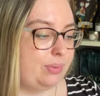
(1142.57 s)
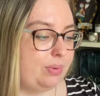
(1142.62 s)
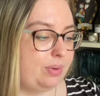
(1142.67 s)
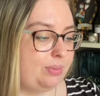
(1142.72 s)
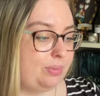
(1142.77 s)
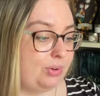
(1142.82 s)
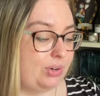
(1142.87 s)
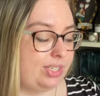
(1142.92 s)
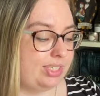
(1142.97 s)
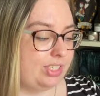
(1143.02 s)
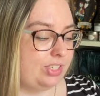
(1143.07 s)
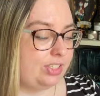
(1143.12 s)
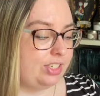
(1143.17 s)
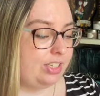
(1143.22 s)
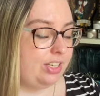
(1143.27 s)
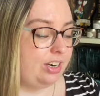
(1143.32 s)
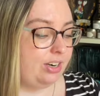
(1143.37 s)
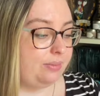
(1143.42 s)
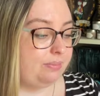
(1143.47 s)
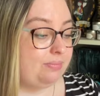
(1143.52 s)
what more is there to
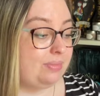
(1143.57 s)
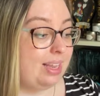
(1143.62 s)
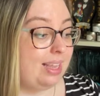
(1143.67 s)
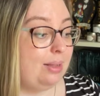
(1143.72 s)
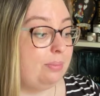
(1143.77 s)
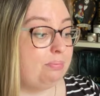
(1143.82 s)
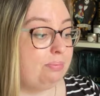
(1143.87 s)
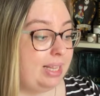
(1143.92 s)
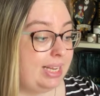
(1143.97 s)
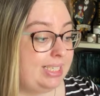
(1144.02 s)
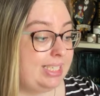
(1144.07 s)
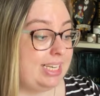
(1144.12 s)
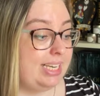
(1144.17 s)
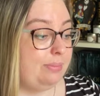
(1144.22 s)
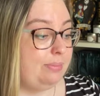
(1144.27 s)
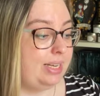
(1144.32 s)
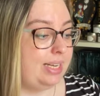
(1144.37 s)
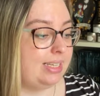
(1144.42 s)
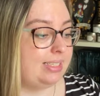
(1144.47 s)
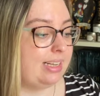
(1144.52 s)
learn? Plenty,
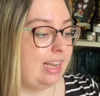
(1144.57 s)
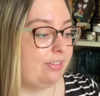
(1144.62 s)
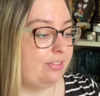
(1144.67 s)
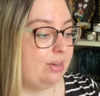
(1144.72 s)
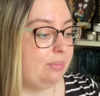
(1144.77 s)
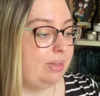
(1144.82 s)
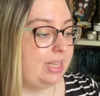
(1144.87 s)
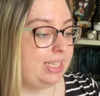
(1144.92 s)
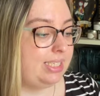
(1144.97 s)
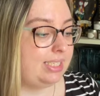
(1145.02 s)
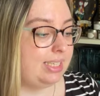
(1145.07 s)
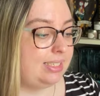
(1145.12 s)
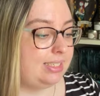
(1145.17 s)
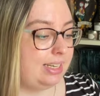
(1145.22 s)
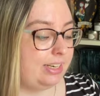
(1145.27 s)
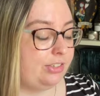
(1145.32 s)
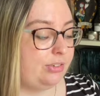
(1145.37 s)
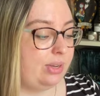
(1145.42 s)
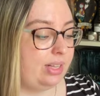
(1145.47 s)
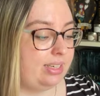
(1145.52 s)
because every place that
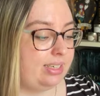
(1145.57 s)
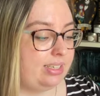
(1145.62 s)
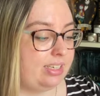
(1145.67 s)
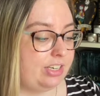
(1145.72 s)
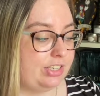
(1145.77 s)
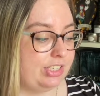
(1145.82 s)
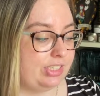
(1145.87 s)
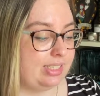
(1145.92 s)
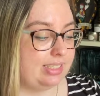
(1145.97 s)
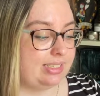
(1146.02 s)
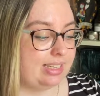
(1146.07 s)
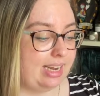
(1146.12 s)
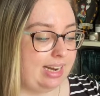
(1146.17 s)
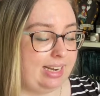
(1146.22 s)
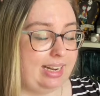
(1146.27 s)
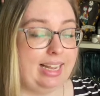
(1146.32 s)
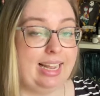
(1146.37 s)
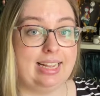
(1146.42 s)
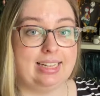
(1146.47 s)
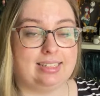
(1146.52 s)
sexuality touches
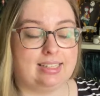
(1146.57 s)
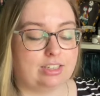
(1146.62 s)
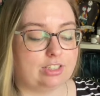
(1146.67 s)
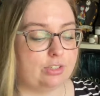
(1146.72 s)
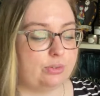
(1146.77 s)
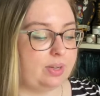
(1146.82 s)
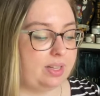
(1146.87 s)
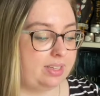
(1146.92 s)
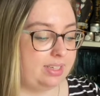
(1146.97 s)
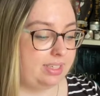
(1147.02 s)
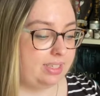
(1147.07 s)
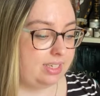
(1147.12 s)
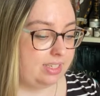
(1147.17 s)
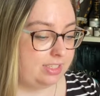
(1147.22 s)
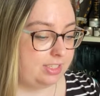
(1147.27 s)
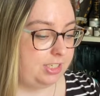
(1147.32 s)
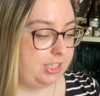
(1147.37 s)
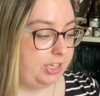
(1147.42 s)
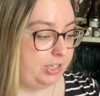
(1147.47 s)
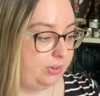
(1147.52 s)
society, asexuality
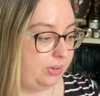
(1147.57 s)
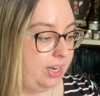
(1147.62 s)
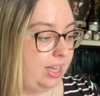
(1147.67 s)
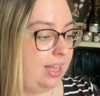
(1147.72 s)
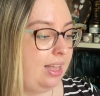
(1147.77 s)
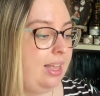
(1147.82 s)
does too.